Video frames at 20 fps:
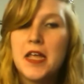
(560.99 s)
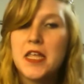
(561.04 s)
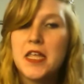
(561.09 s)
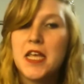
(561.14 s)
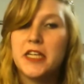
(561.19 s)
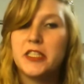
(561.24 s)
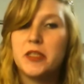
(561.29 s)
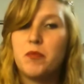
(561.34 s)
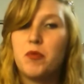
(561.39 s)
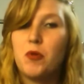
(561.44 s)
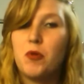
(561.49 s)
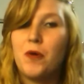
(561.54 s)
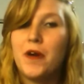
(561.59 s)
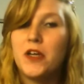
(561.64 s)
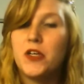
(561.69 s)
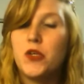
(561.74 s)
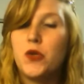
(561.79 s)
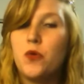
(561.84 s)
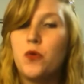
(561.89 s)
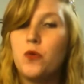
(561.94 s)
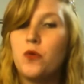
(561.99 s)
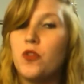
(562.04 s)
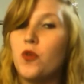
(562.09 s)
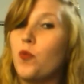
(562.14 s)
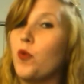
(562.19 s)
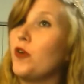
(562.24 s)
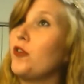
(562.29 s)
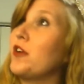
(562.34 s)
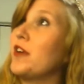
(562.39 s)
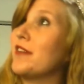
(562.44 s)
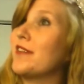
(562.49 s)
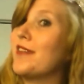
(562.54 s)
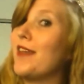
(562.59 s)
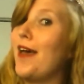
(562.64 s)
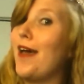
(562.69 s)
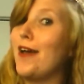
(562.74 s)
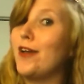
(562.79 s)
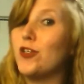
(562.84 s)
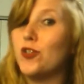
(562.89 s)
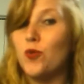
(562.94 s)
get deployed to the Wilderness
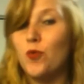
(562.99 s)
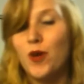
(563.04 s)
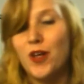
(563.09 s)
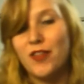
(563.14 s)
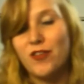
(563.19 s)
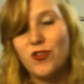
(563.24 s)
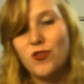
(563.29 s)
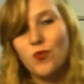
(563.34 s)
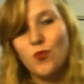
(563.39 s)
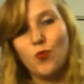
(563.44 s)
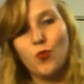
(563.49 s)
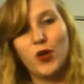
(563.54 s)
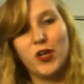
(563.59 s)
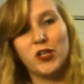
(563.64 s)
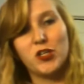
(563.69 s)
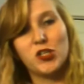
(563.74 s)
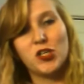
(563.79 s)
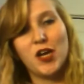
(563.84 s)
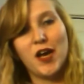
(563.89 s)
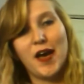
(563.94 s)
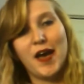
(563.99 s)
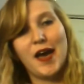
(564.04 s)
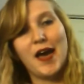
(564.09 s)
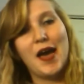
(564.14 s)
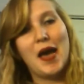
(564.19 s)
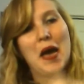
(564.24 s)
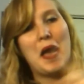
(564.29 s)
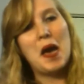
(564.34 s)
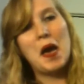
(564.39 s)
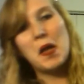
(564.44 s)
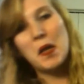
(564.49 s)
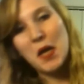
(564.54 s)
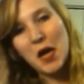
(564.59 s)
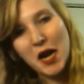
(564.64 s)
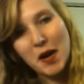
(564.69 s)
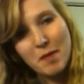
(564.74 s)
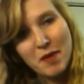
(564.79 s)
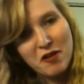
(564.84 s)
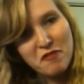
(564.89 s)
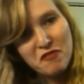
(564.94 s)
Lodge, which a
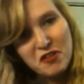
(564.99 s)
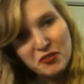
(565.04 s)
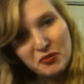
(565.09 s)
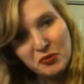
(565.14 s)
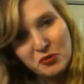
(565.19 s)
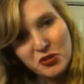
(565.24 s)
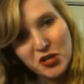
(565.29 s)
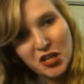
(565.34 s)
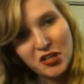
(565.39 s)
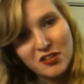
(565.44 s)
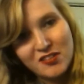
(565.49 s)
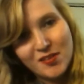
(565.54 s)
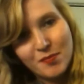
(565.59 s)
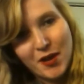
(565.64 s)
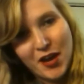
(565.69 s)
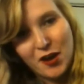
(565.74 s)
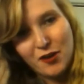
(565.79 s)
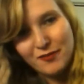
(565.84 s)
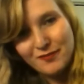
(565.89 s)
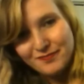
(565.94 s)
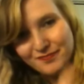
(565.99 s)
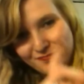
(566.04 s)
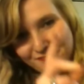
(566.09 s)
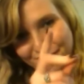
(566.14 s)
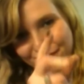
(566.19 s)
lot of my friends were jealous about.